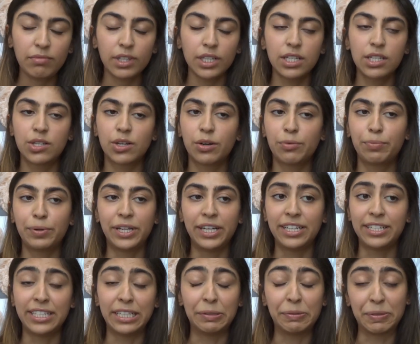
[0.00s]
So
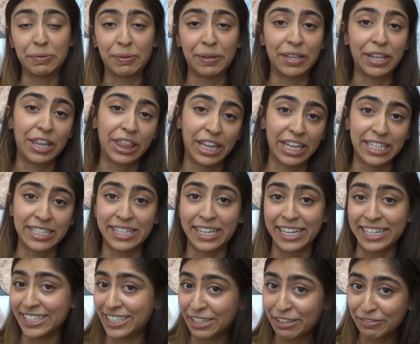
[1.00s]
PAT was one of the things that
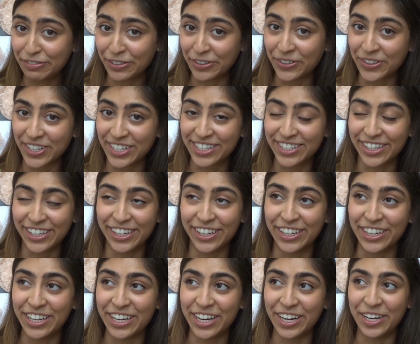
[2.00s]
I didn't focus
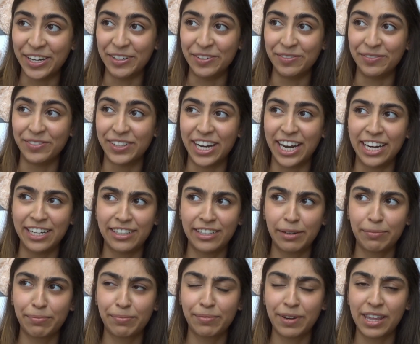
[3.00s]
on, and I ended
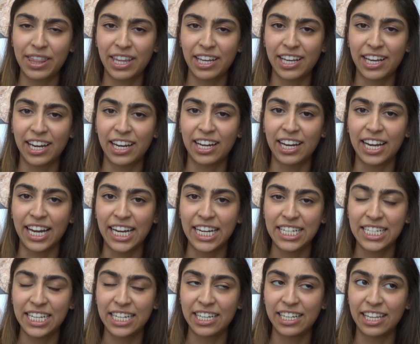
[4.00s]
up, I think, getting an
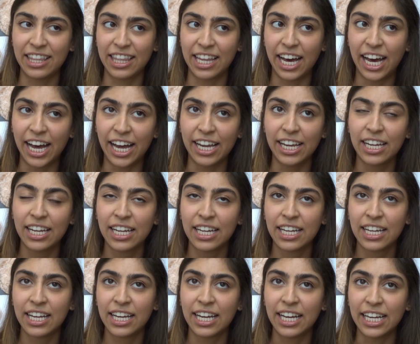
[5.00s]
18 in that,
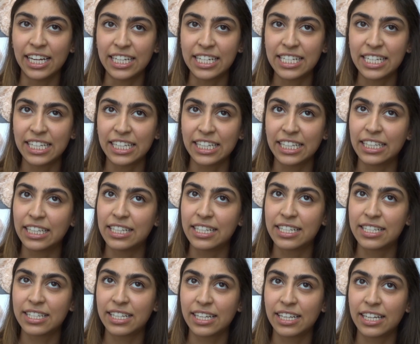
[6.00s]

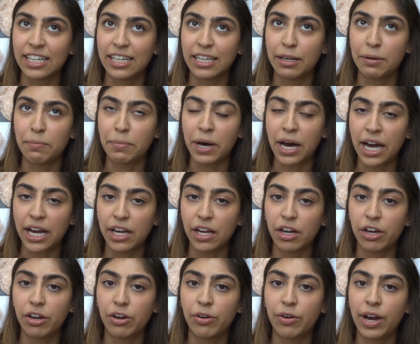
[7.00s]
18s in
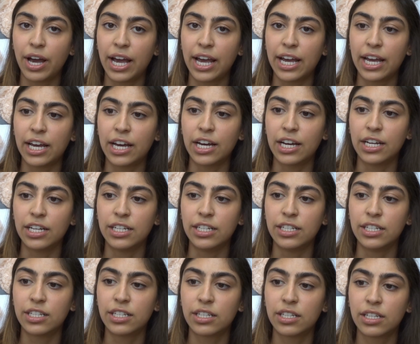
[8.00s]
bio
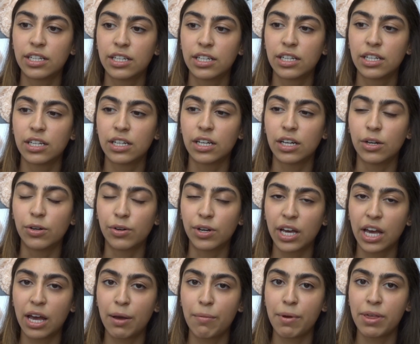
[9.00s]
and
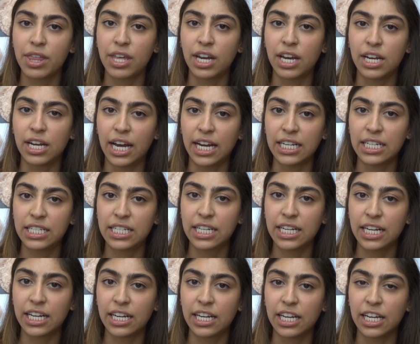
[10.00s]
OChem, and then a
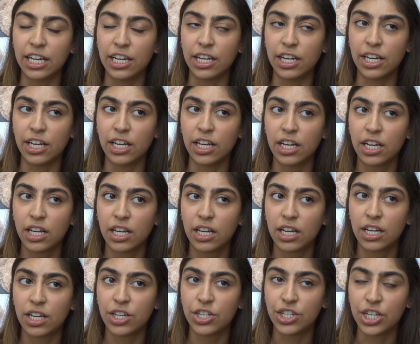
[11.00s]
19 in
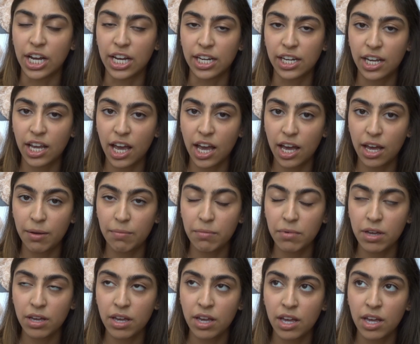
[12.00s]
Gen Chem.